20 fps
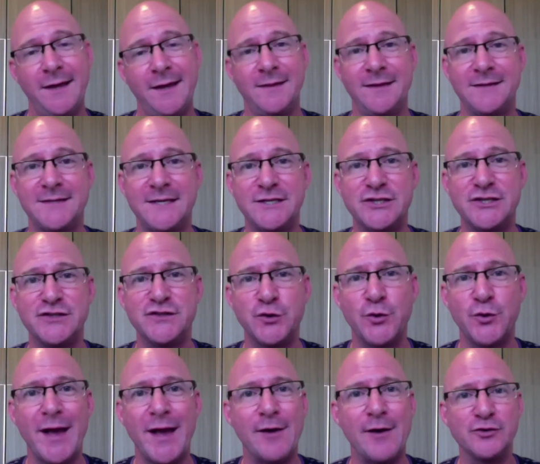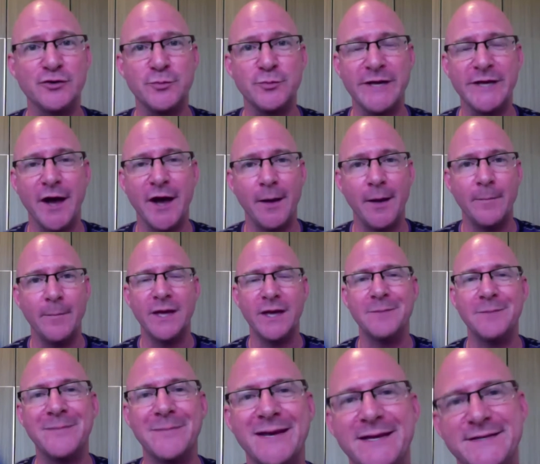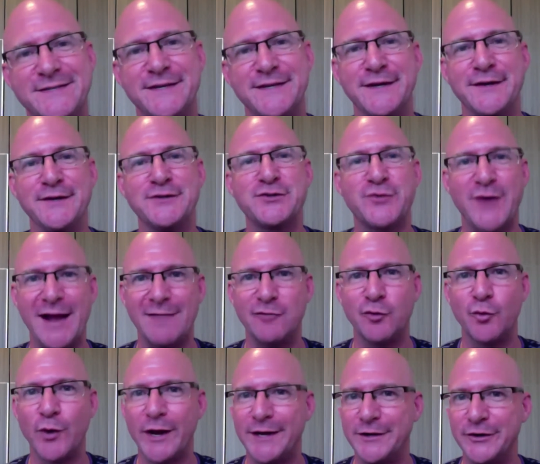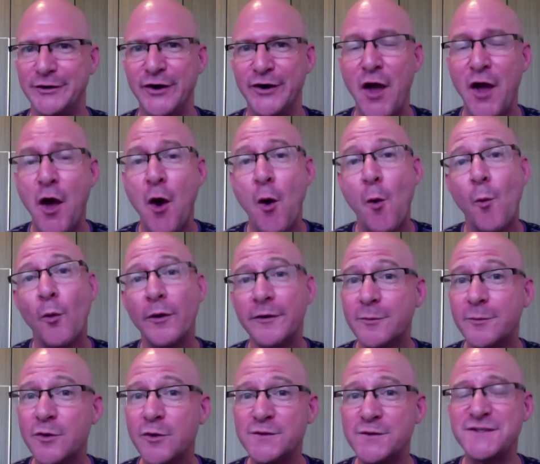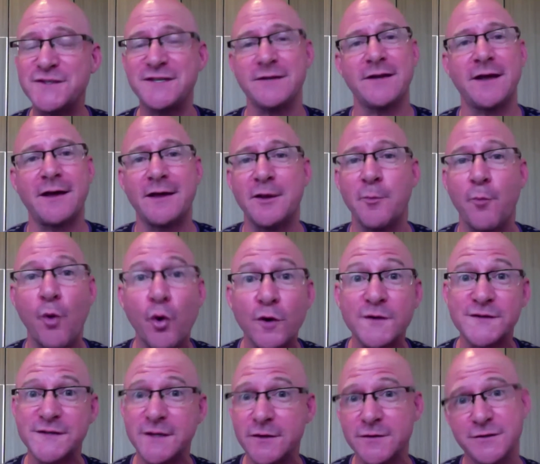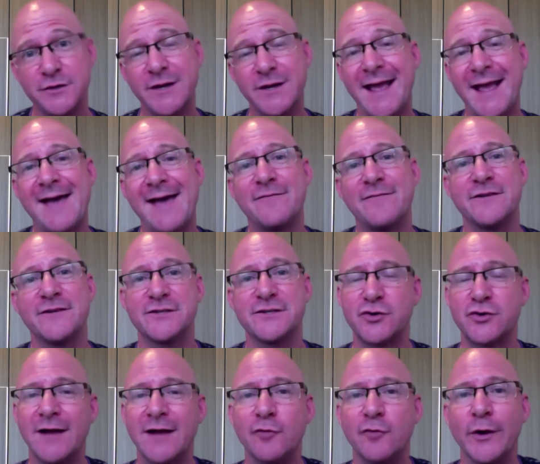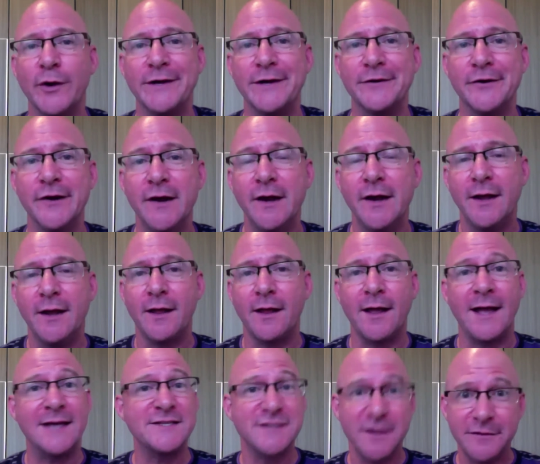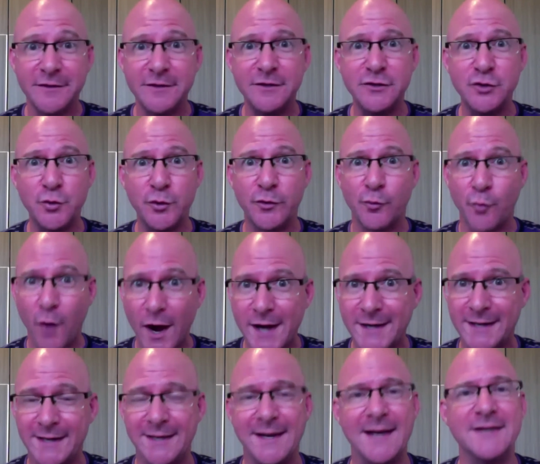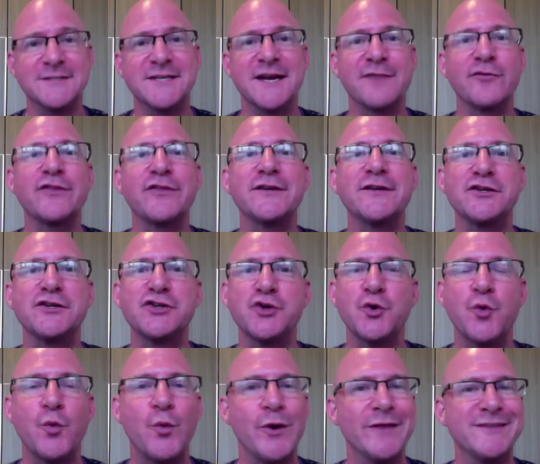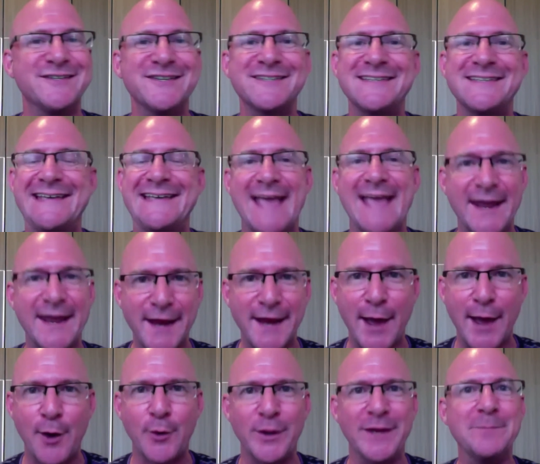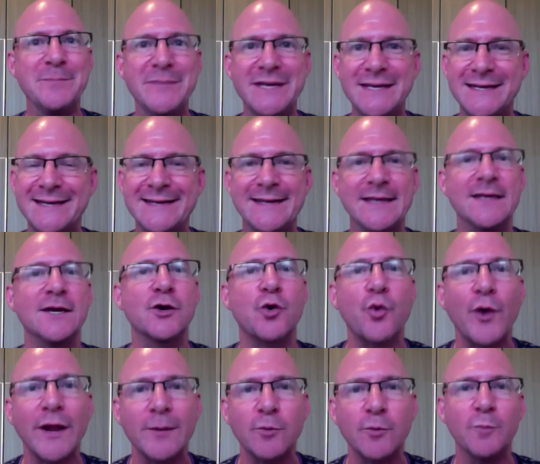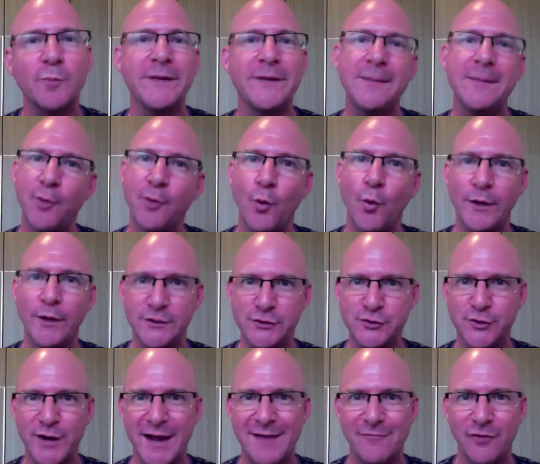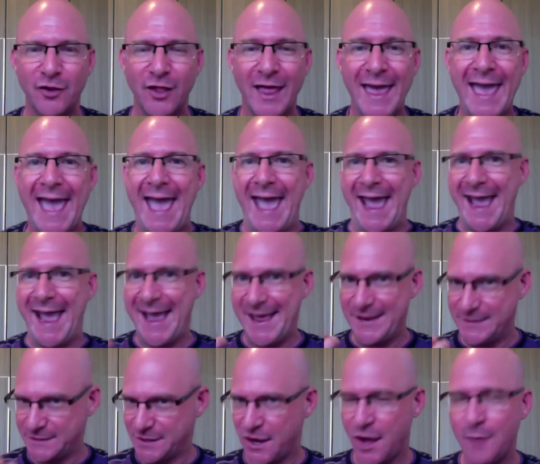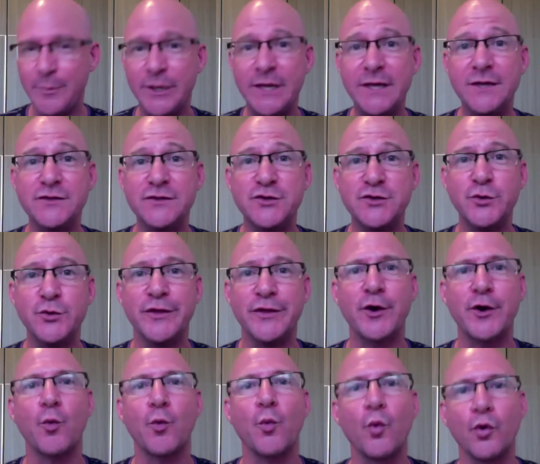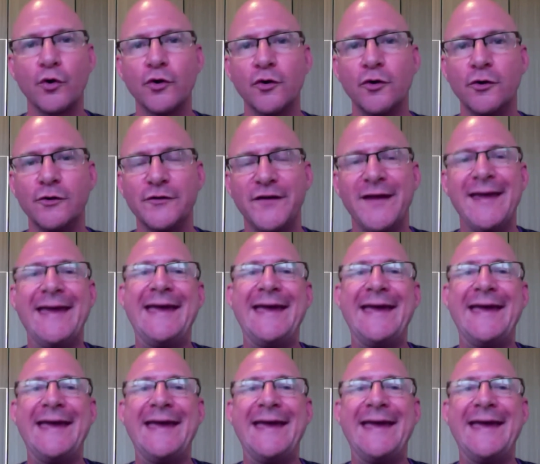that teaches you how to become an amazing travel writer. One of the most important skills you can have as a travel writer has nothing to do with writing. It has everything to do with just getting out and meeting incredible people when you travel and coming into their world.